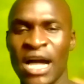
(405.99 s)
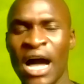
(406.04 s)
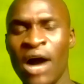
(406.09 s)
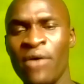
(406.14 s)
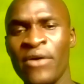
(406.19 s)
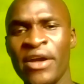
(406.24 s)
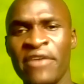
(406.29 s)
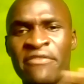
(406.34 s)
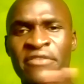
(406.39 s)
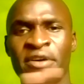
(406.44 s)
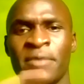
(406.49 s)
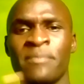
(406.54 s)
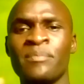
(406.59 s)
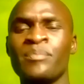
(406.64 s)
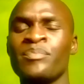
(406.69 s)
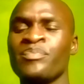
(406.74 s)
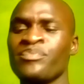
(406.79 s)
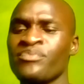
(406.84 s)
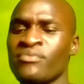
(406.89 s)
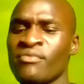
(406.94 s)
However,
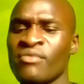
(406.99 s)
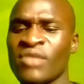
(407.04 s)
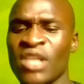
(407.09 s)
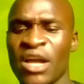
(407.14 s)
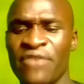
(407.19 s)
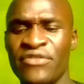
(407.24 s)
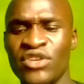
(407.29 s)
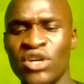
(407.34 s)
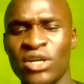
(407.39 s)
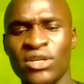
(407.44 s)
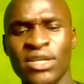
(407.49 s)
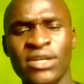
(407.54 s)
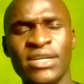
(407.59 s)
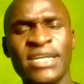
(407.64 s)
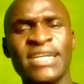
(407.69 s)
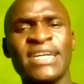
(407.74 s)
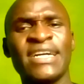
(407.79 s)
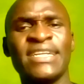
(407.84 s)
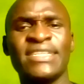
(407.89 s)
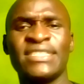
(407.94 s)
if you are
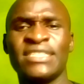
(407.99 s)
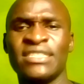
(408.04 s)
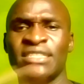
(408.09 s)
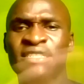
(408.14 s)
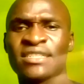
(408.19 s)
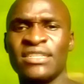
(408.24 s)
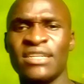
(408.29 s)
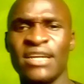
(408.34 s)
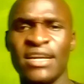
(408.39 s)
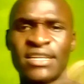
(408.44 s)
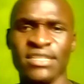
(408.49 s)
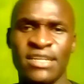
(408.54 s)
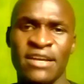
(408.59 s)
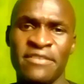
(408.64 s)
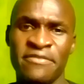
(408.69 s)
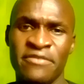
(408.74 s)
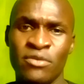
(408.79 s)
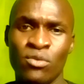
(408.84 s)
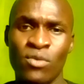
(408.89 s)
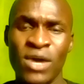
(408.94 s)
looking at
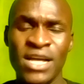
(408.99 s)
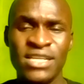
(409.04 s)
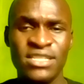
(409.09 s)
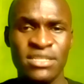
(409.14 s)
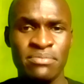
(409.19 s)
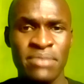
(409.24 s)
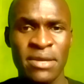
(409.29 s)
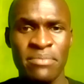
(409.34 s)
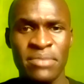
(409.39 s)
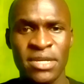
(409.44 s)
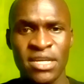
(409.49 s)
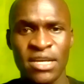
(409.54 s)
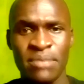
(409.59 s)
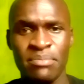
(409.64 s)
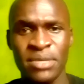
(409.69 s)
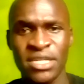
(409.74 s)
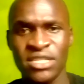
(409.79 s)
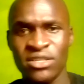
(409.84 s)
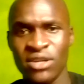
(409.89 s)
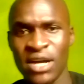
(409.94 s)
HIV, once maybe
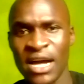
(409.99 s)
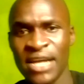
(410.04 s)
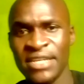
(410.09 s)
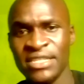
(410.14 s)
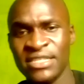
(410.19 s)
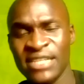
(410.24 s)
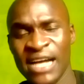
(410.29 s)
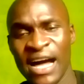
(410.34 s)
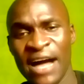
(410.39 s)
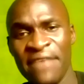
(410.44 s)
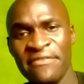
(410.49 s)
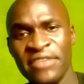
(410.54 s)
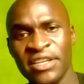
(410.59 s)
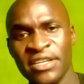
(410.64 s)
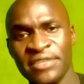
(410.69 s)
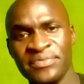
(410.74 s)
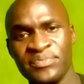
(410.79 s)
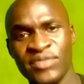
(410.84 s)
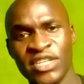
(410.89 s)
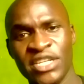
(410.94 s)
a person is
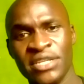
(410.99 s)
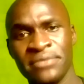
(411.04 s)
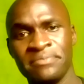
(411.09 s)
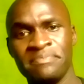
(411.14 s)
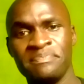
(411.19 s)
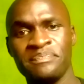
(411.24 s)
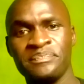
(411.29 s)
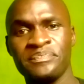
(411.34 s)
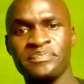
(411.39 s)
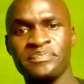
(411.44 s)
having the